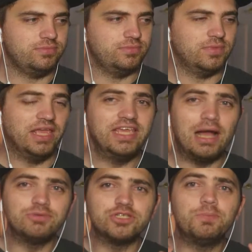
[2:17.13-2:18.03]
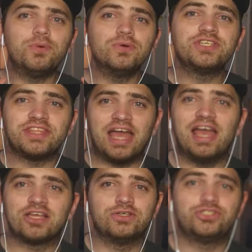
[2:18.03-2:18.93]
Yeah, I'm just going to pause it
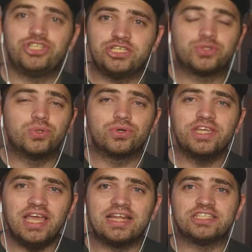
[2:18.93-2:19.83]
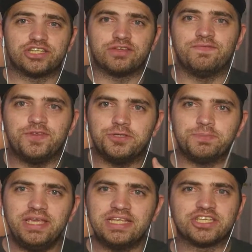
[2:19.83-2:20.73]
there because she's talking and it's going to confuse
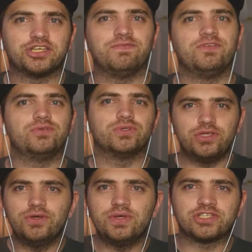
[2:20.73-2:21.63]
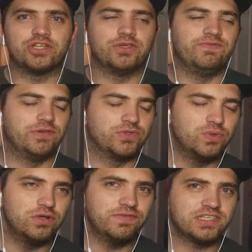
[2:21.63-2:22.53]
me, it's going to confuse you, it's going to confuse
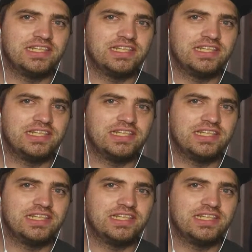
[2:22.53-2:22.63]
all of us.